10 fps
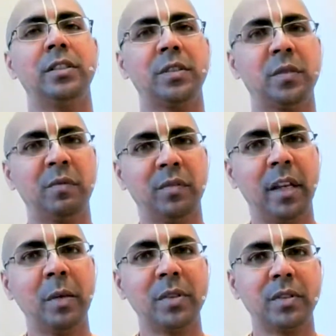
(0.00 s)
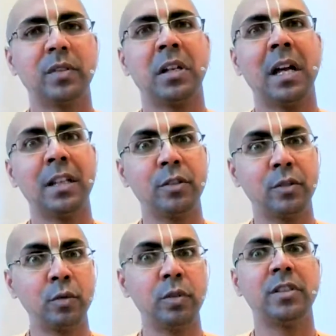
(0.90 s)
this famous
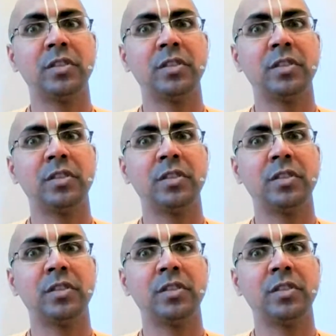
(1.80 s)
Rajasuya